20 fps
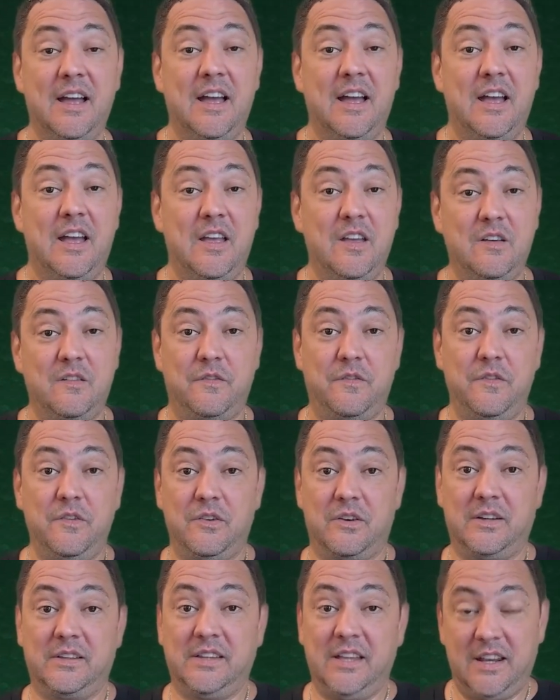If
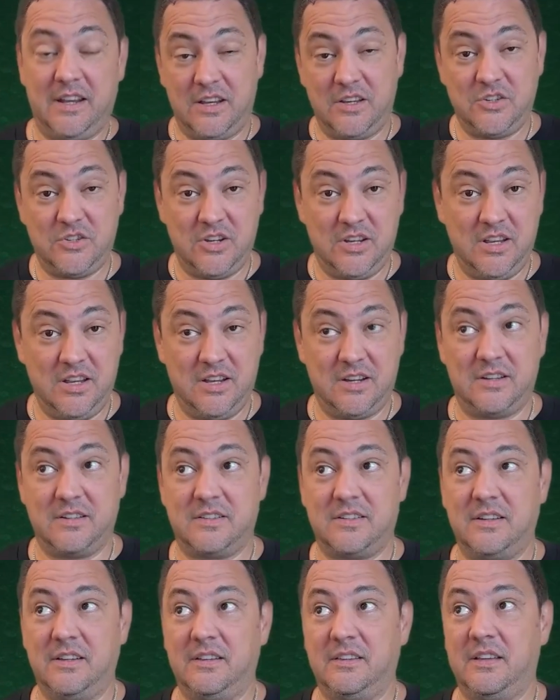your data
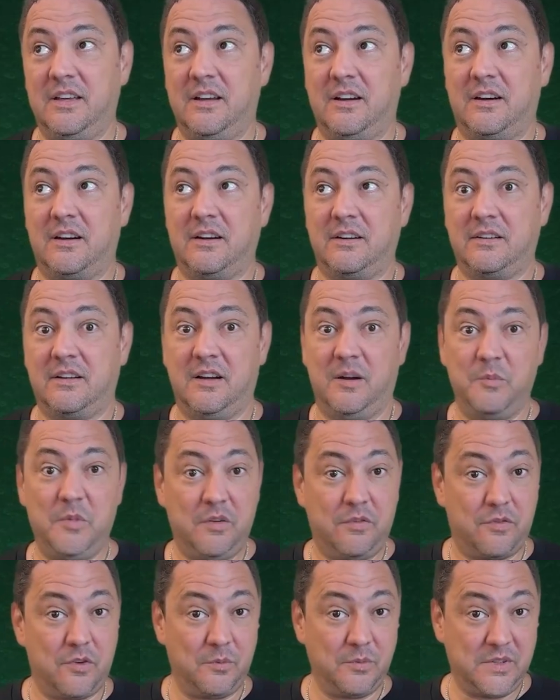engineers, they are coming
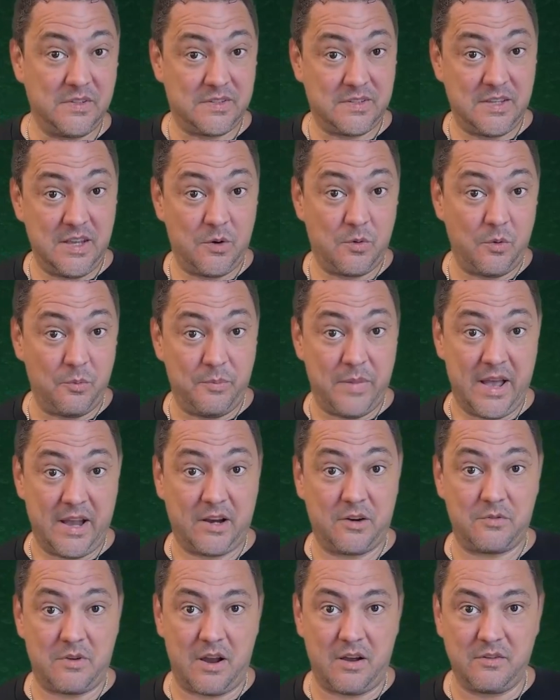from the SQL
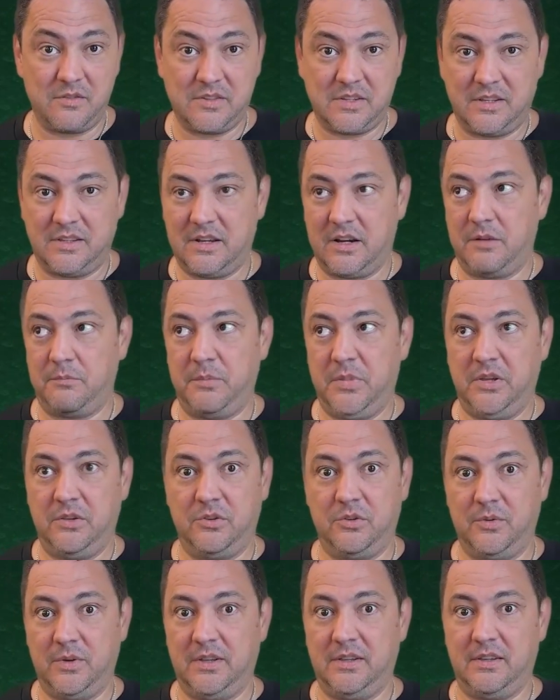background, they've been
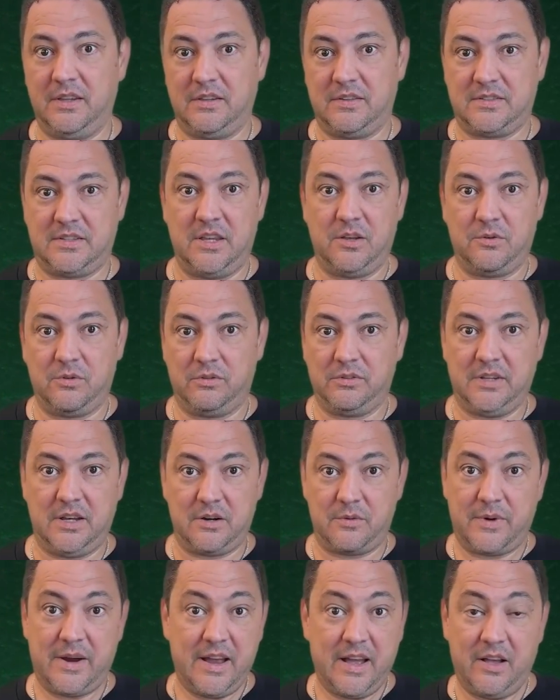doing SQL data
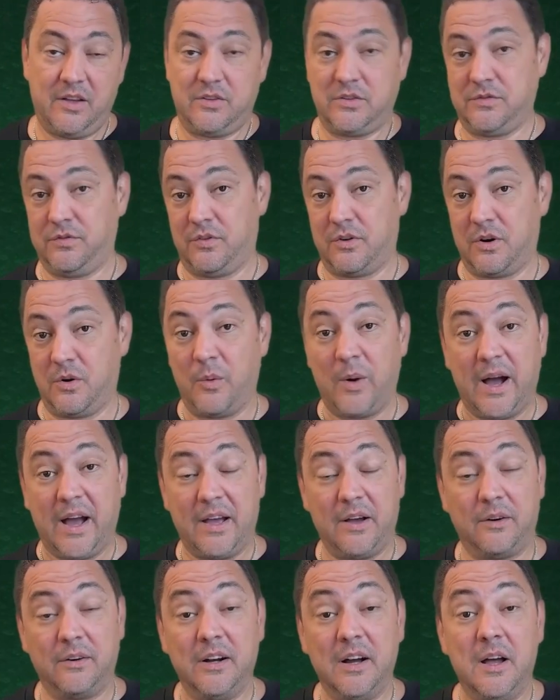warehouse for a
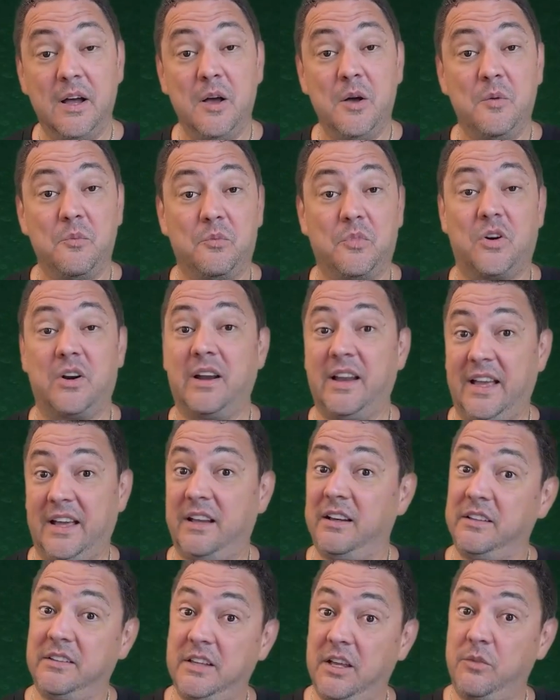while, more
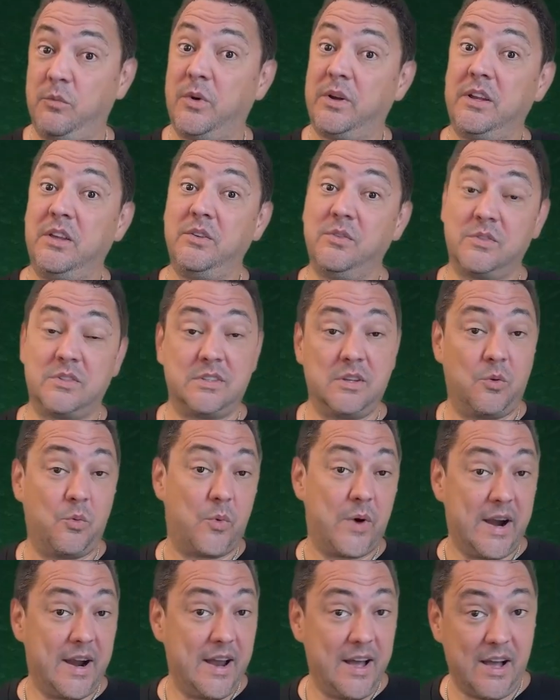likely they want to use the
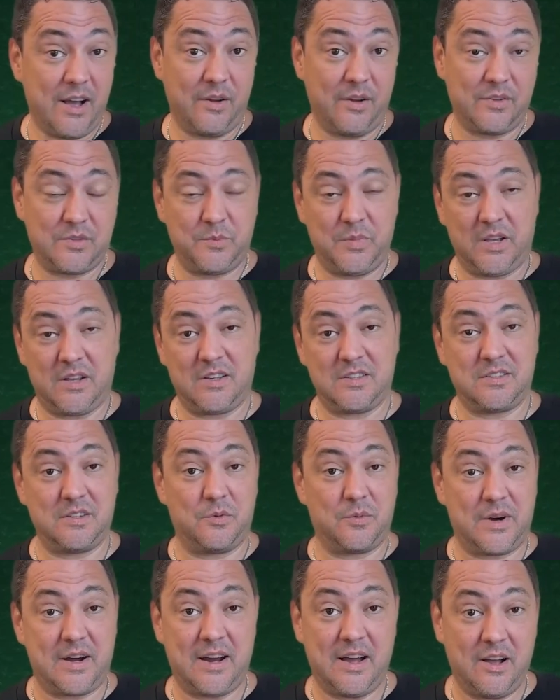warehouse because the
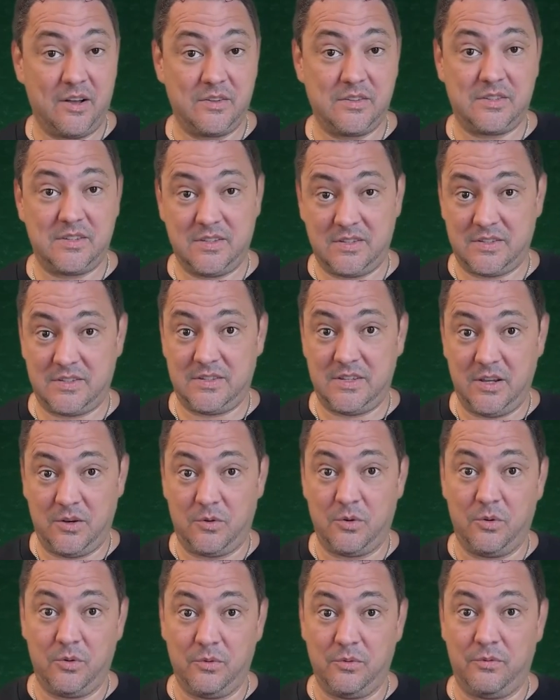warehouse is
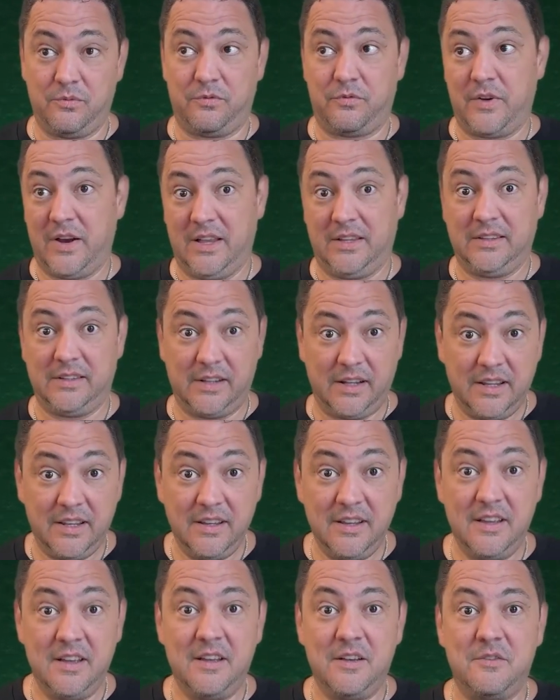SQL friendly,
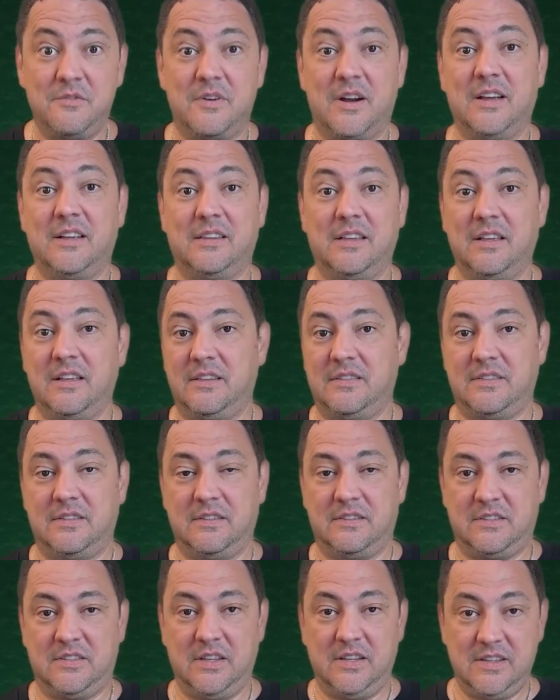right? It's
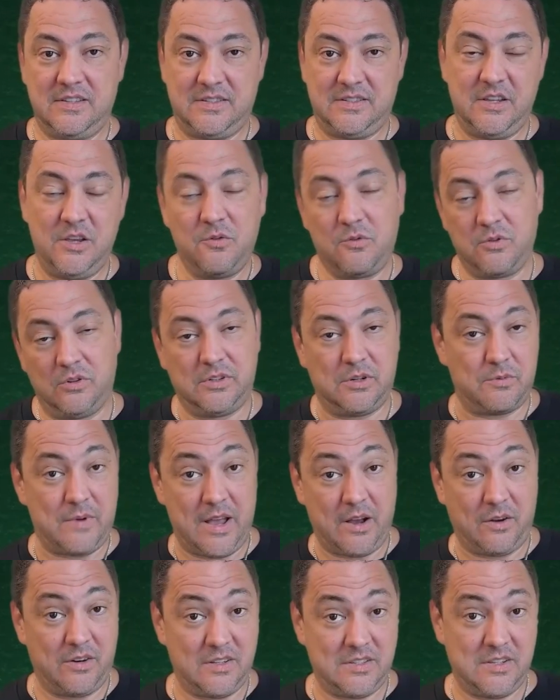T-SQL, the
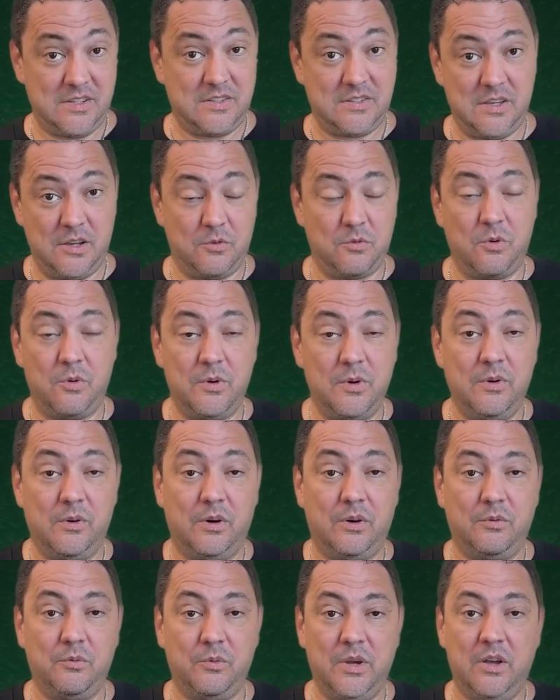regular
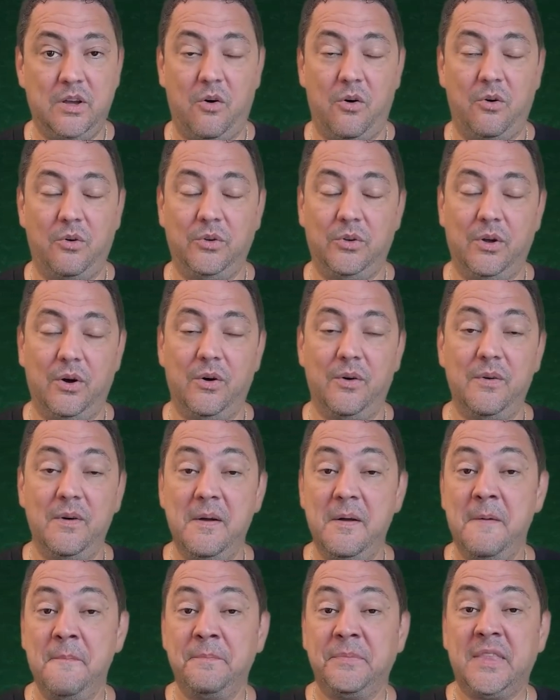T-SQL we all know,
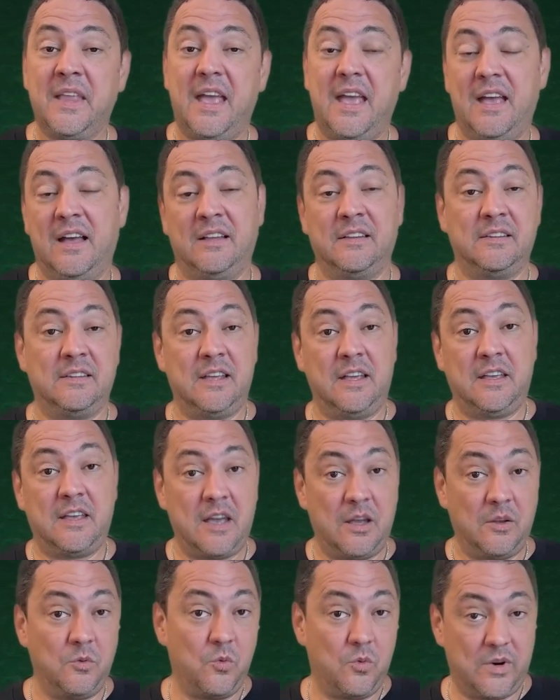and they
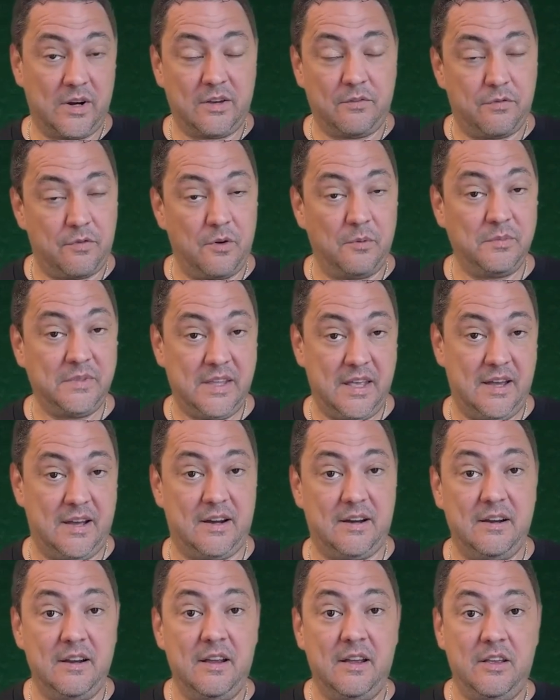can work from
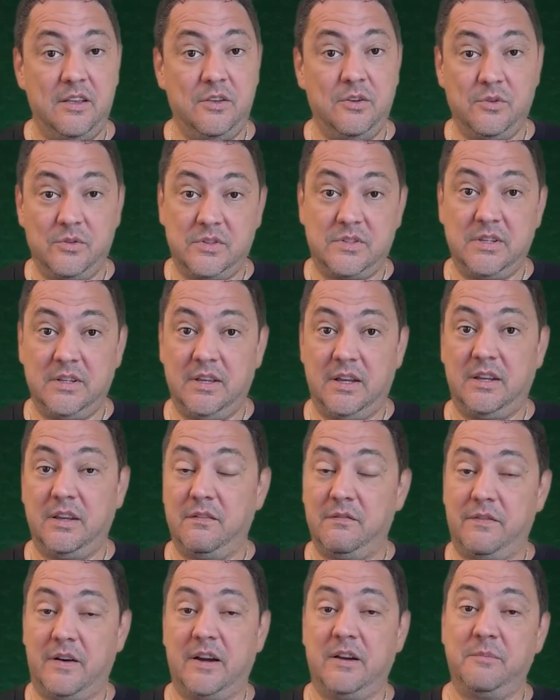there using an
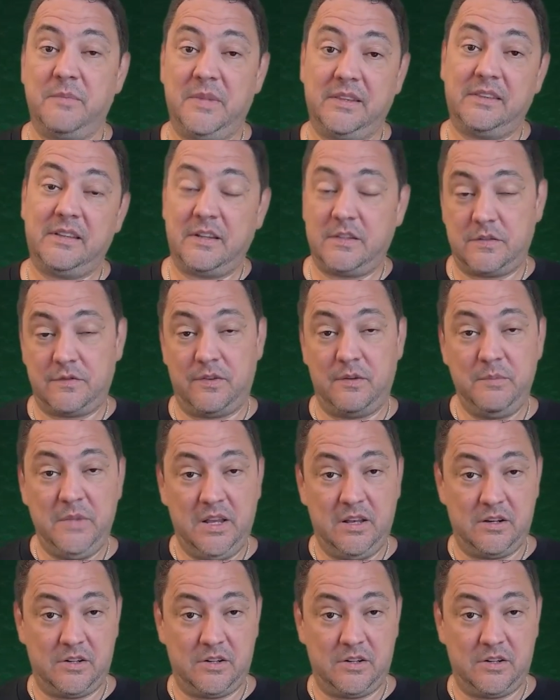environment that's familiar